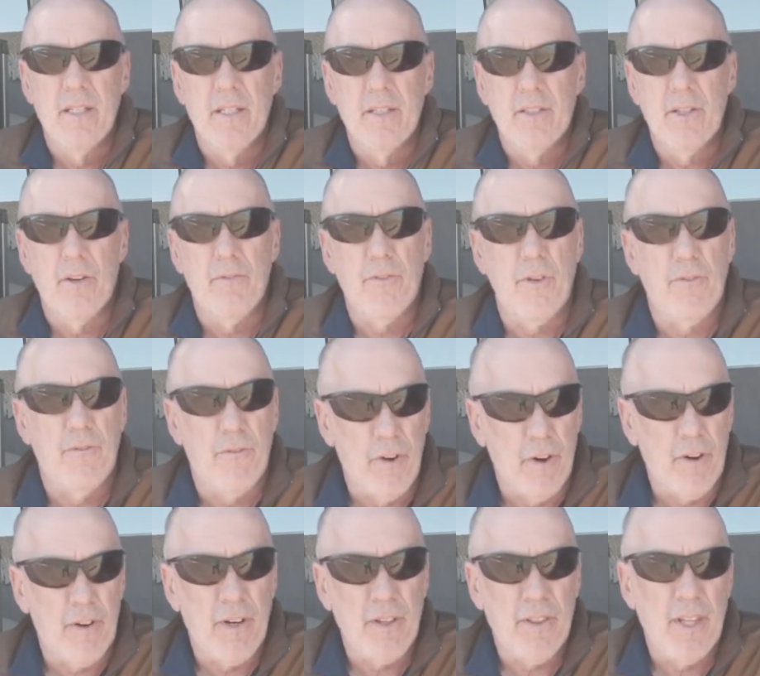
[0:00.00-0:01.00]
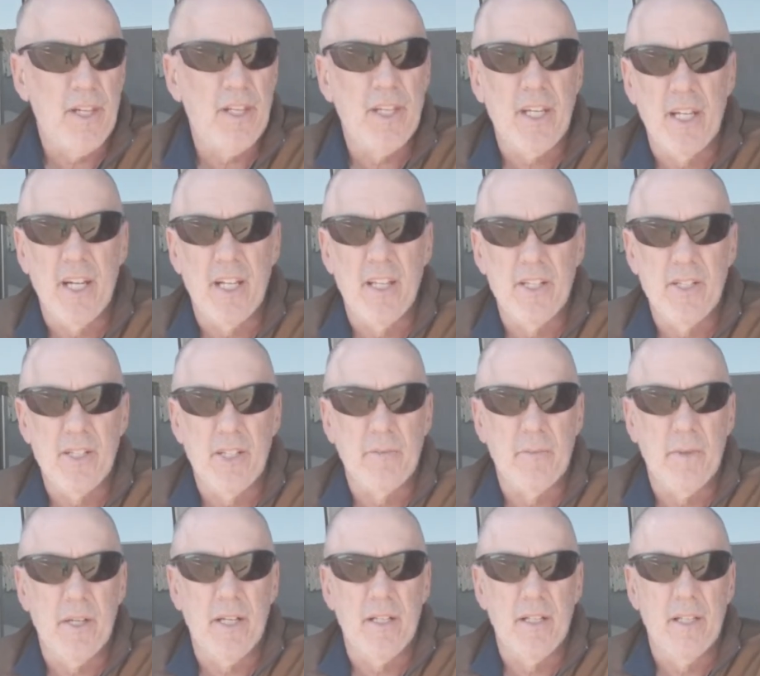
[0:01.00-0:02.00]
So if you forward, then you get all the junk
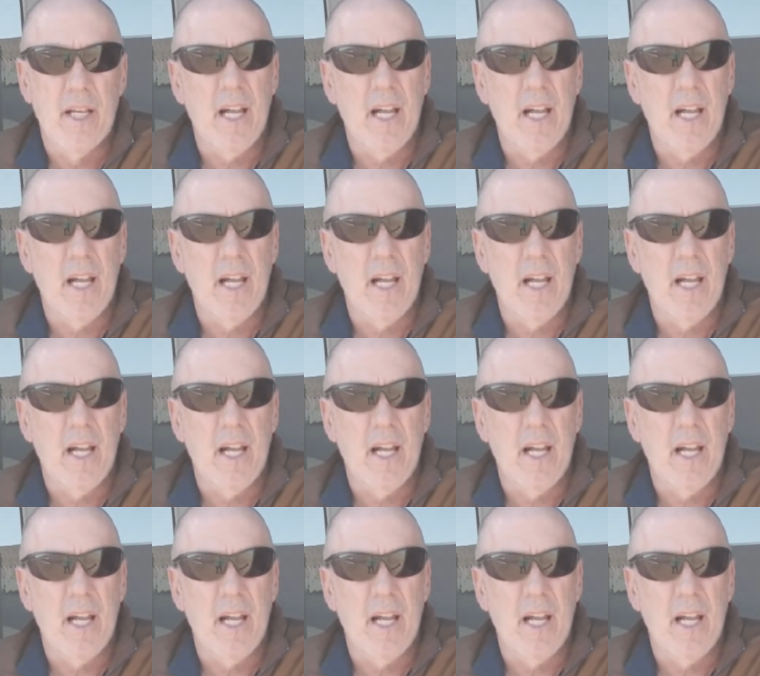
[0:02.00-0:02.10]
mail.